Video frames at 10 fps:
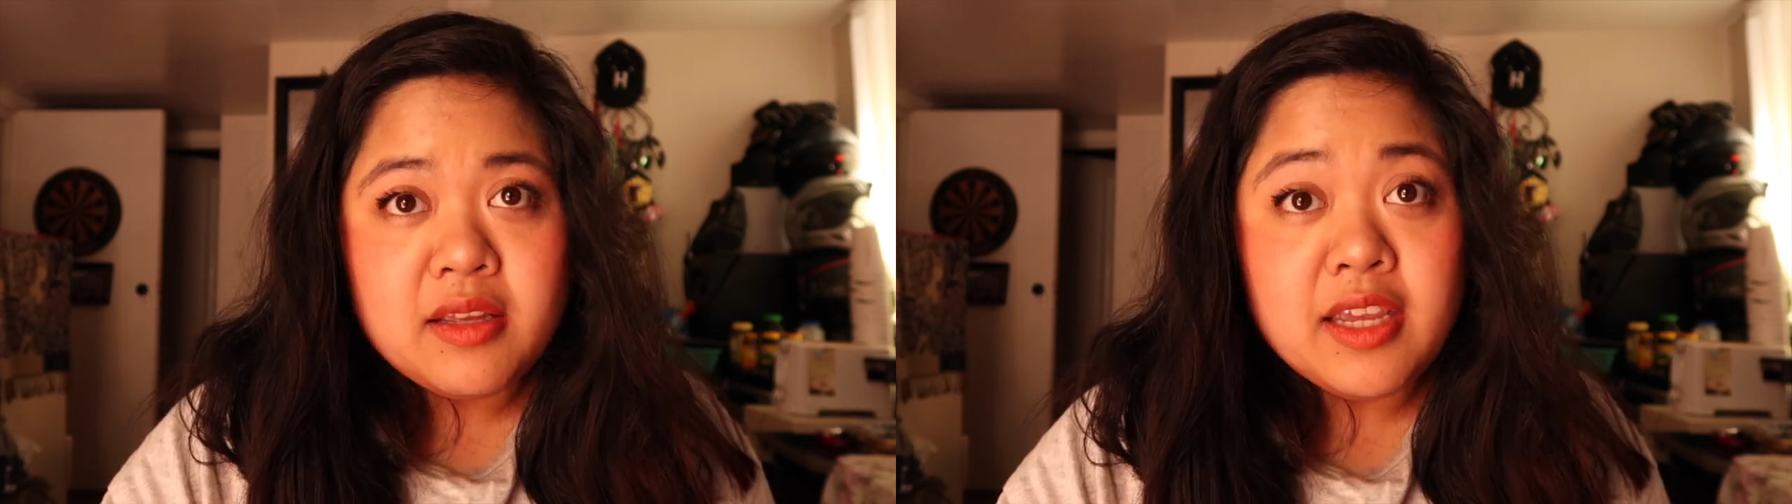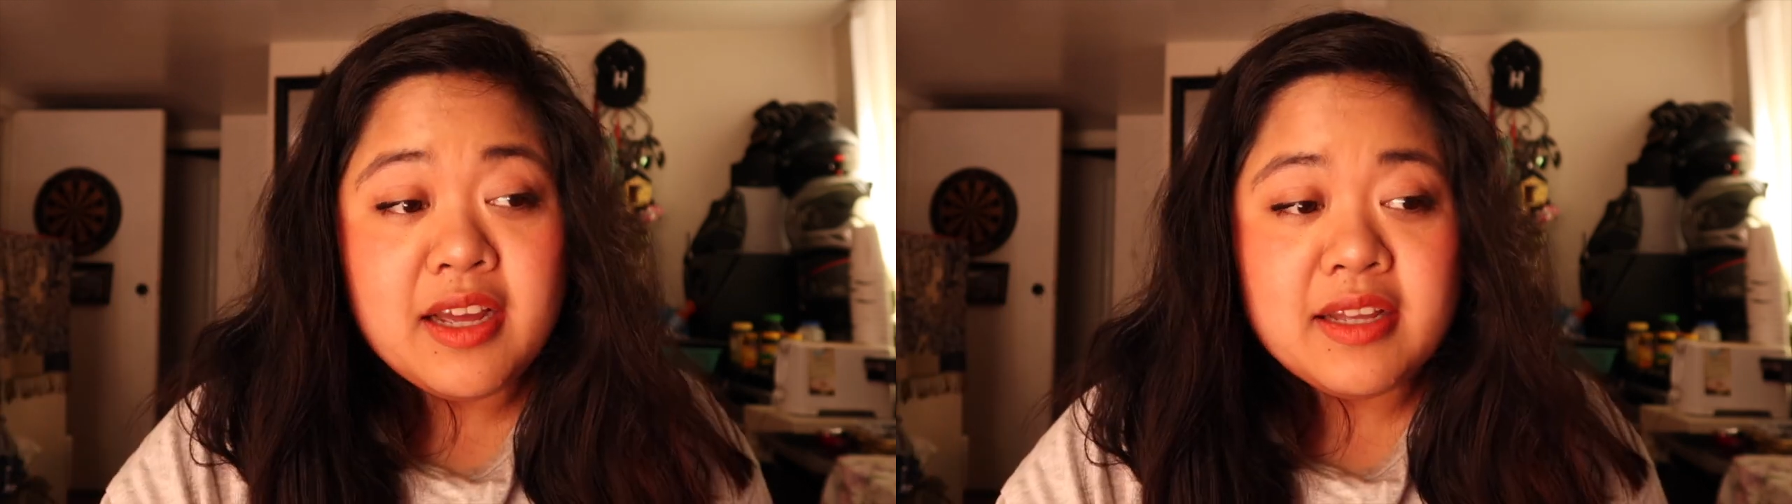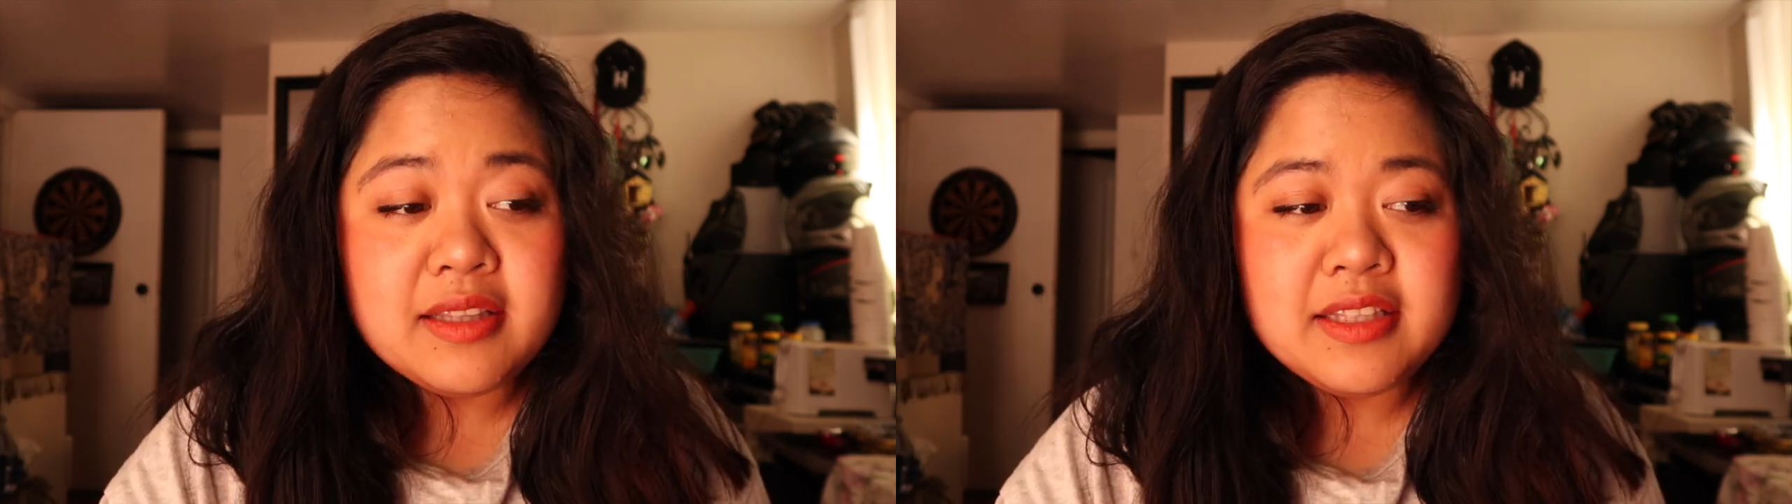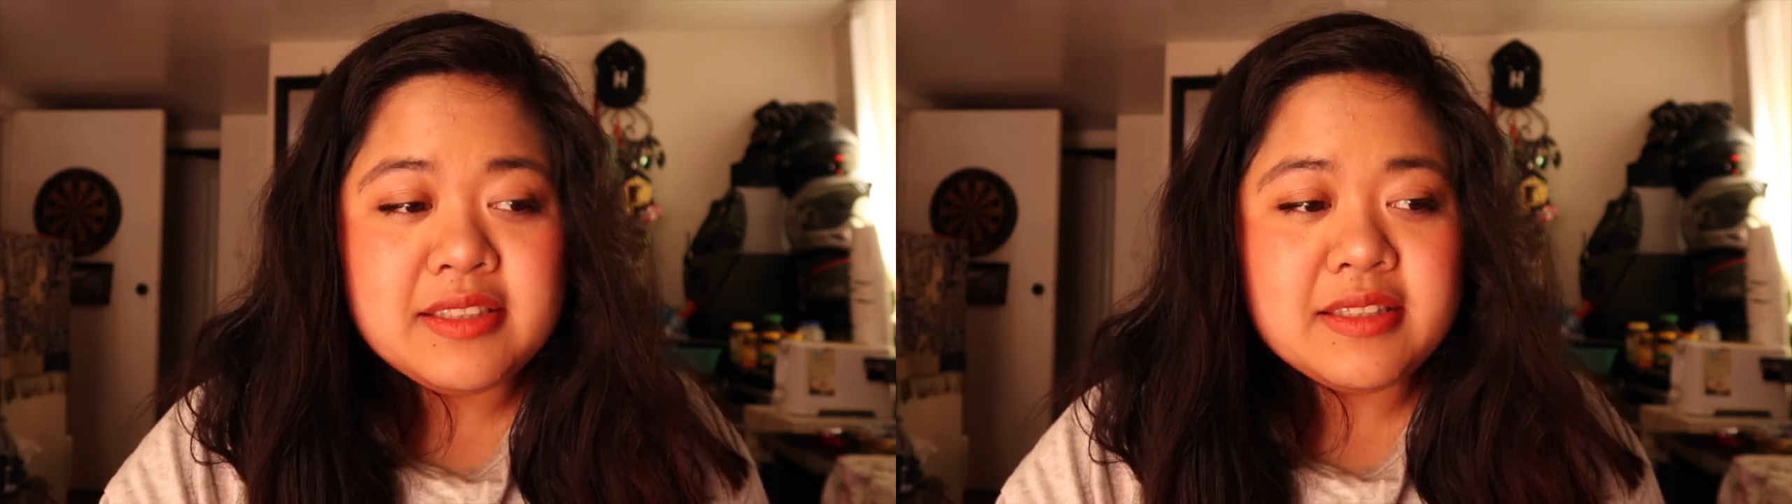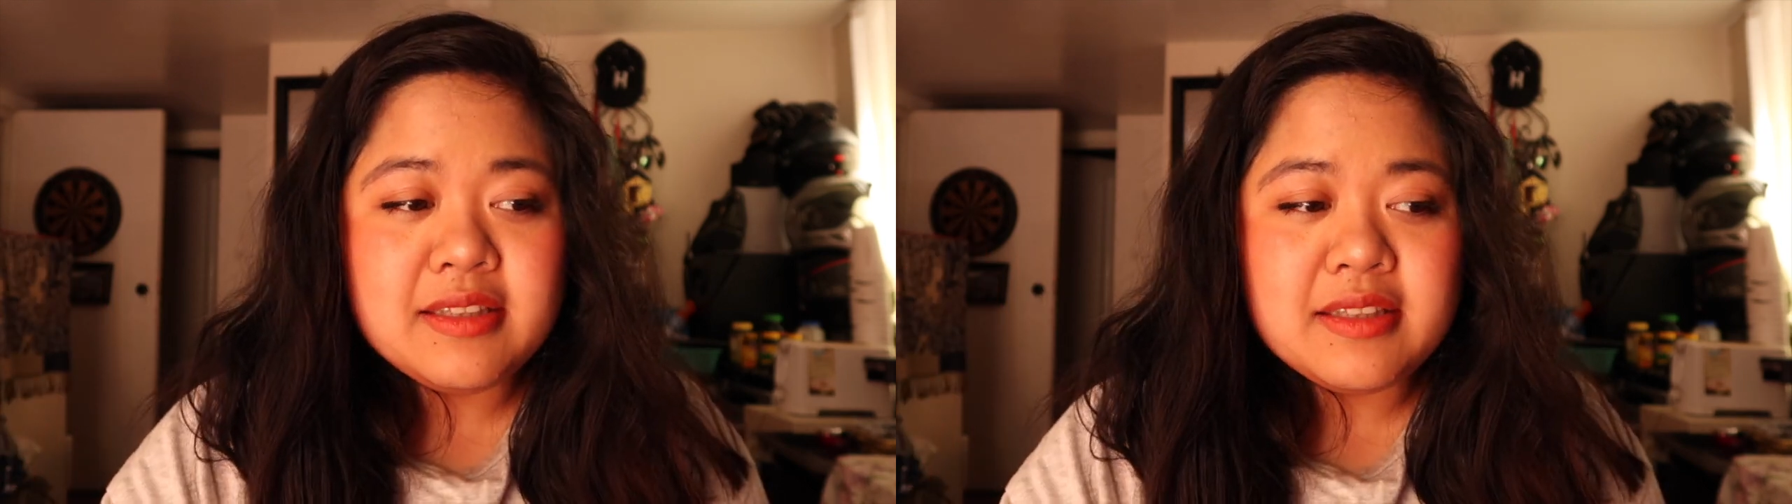Yeah,
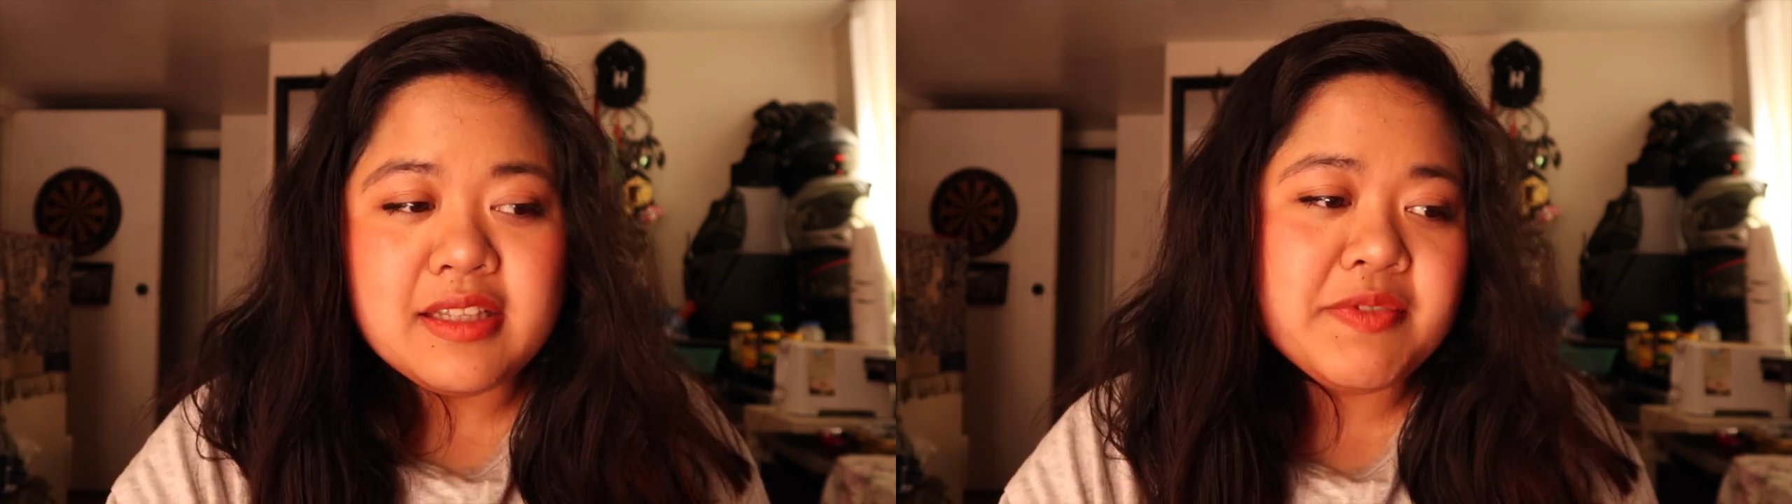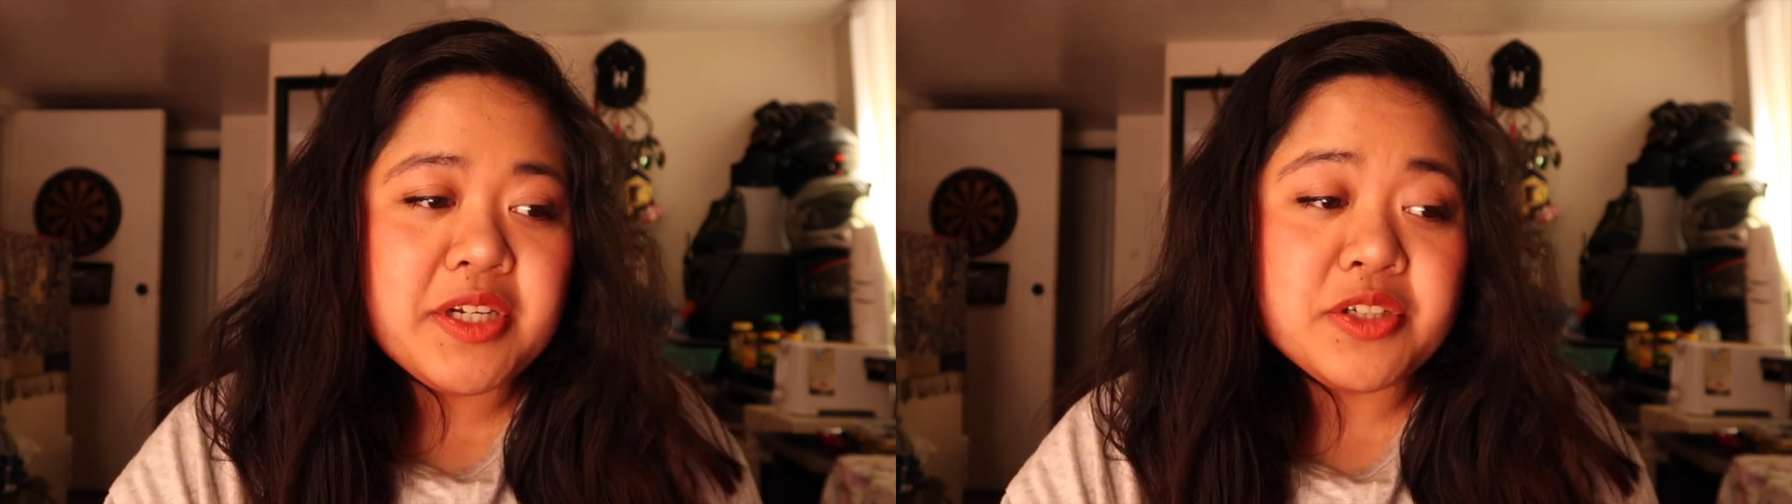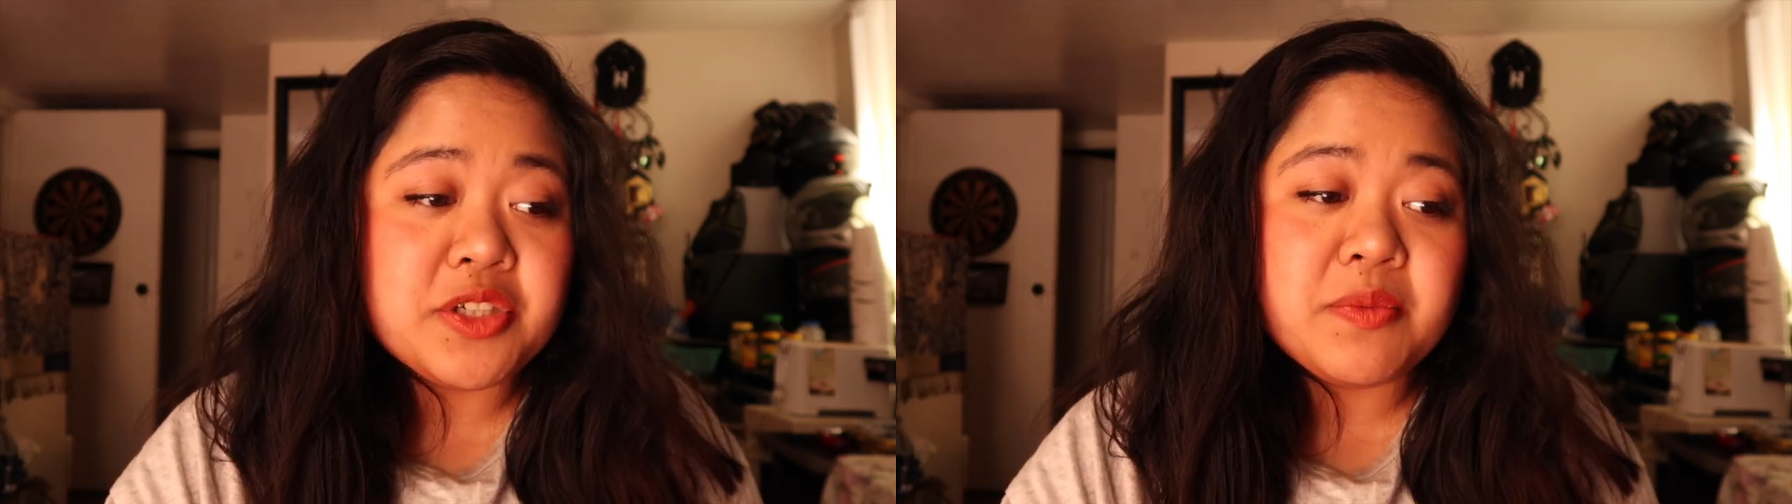this video